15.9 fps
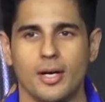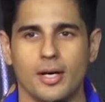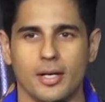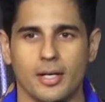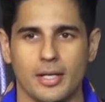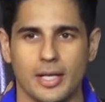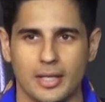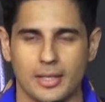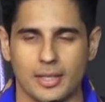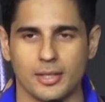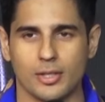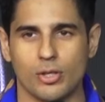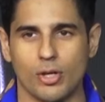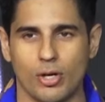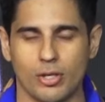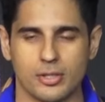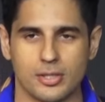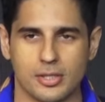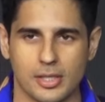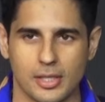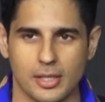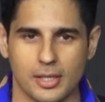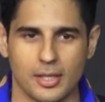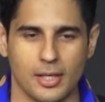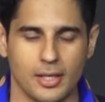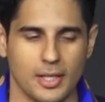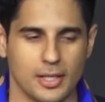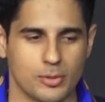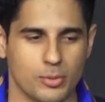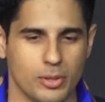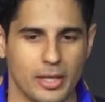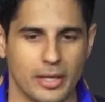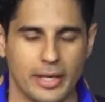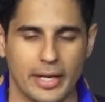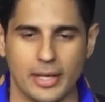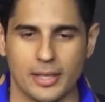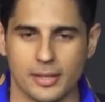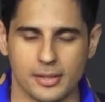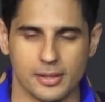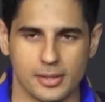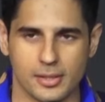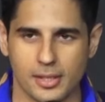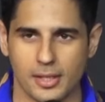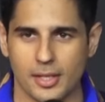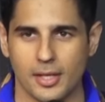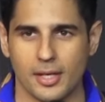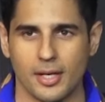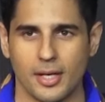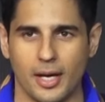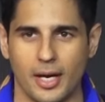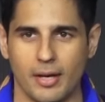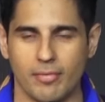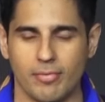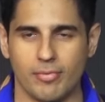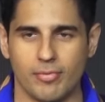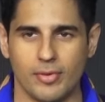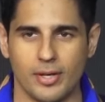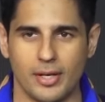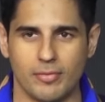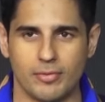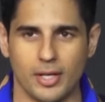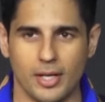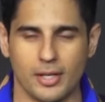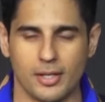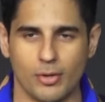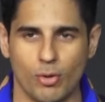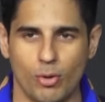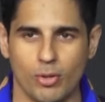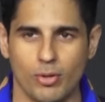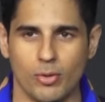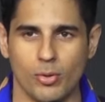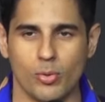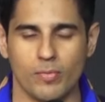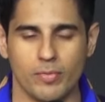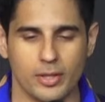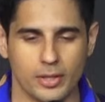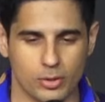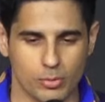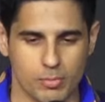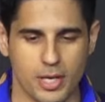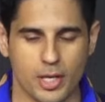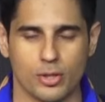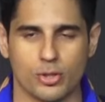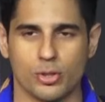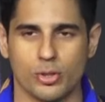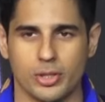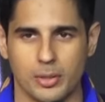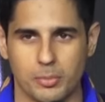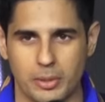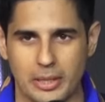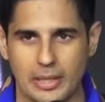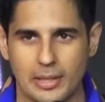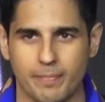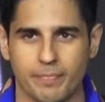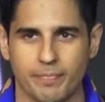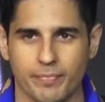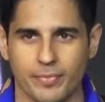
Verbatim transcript: uh, connecting the dots, and uh, that's what our writers have, have done all the homework to make sure that we